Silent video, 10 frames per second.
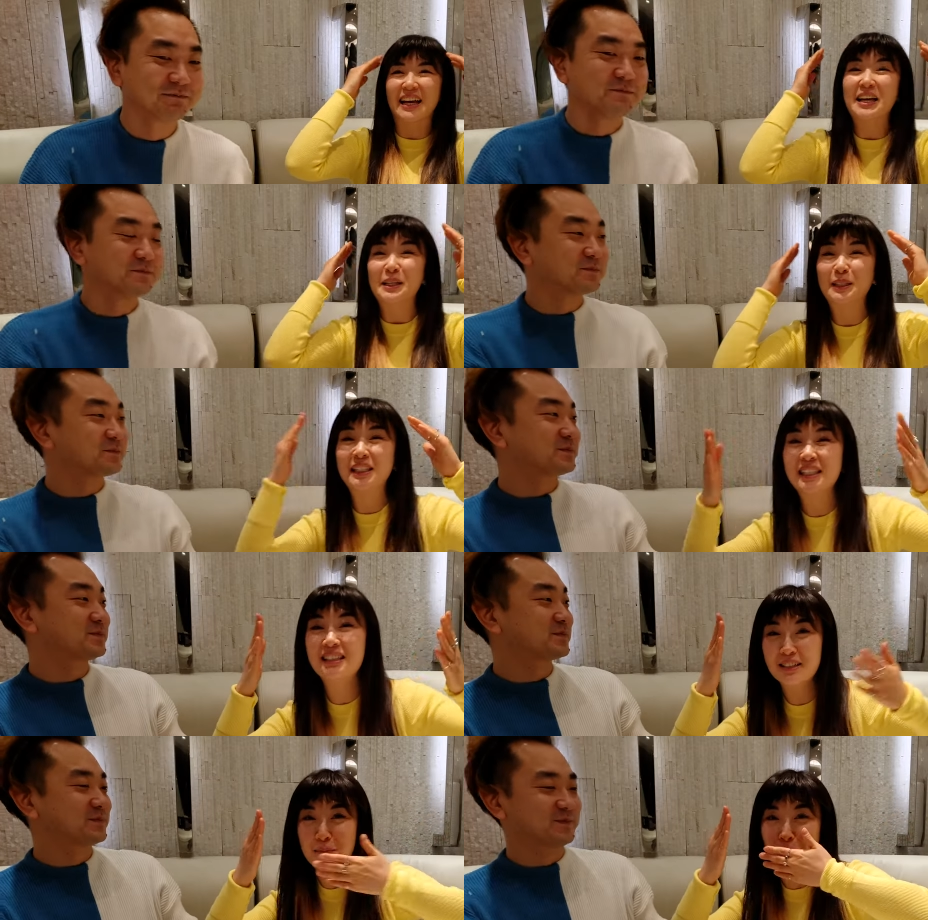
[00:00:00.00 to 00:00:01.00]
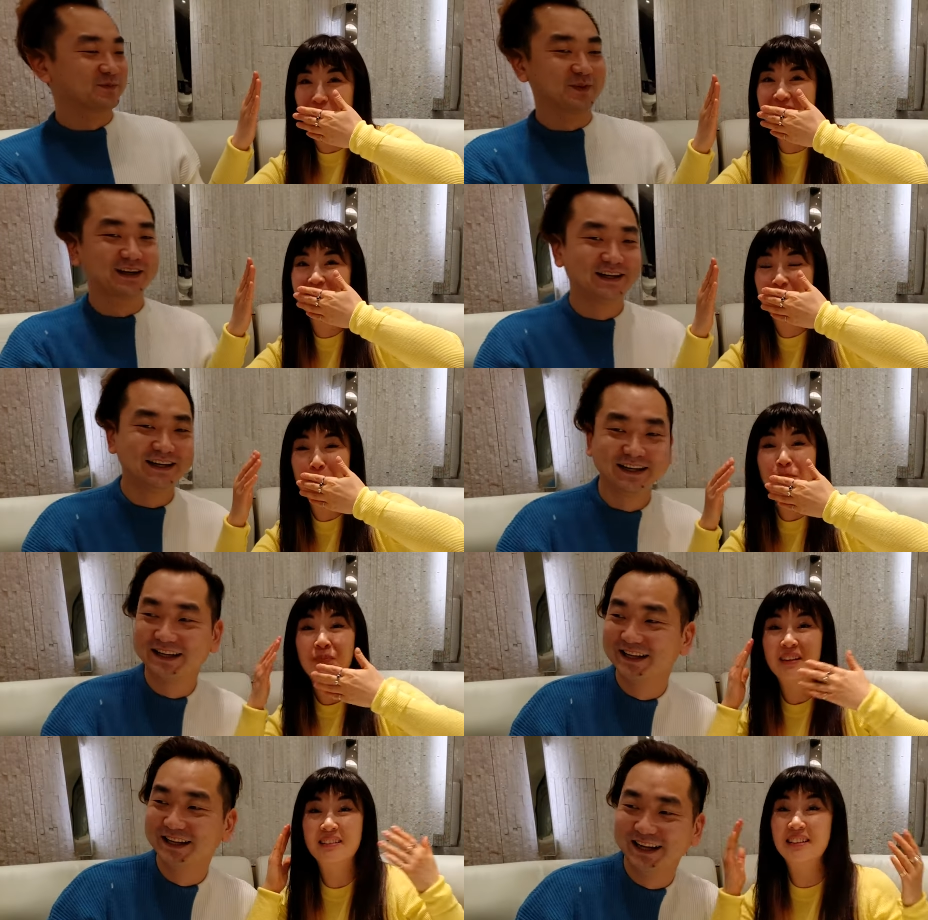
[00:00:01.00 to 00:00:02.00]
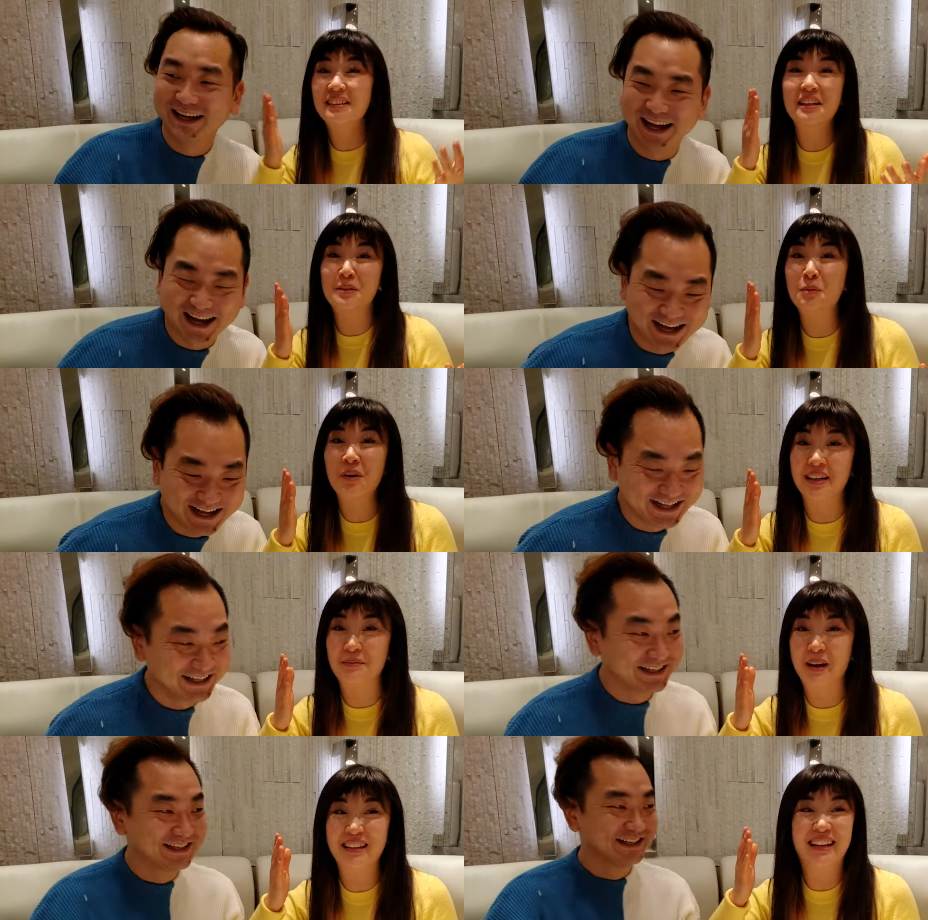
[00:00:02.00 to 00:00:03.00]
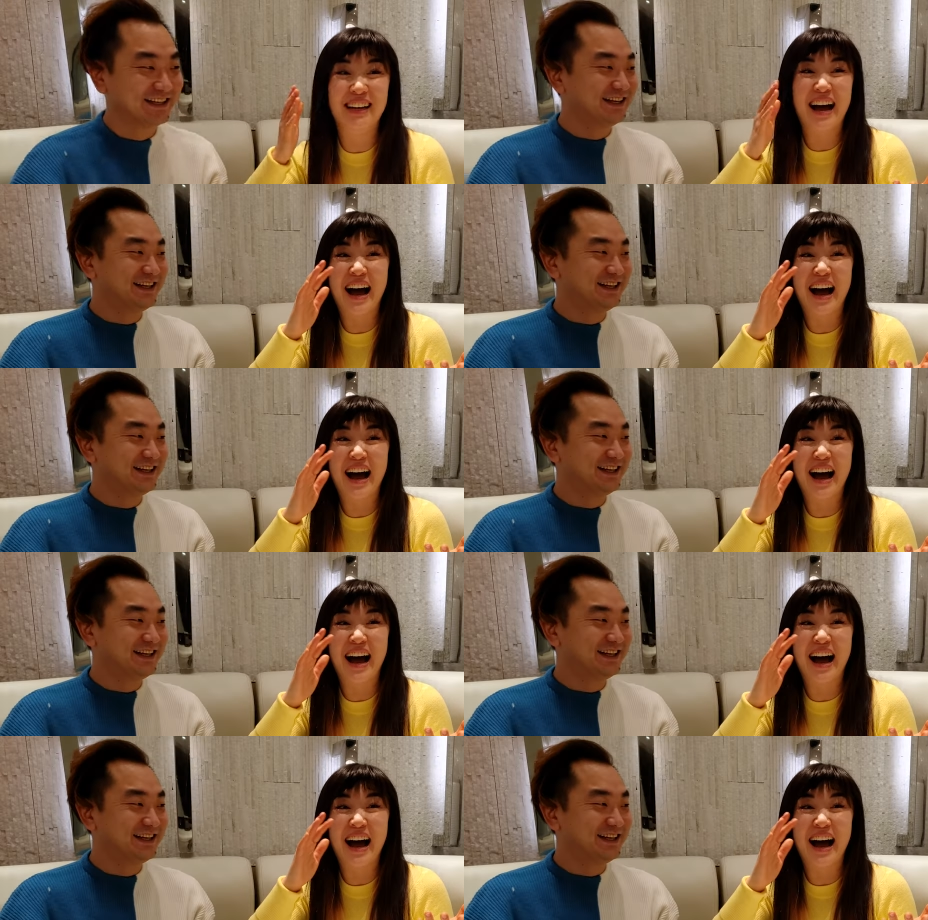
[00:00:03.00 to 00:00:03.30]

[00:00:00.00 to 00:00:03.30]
Speaker 1: that teenage boys, teenage boys, man.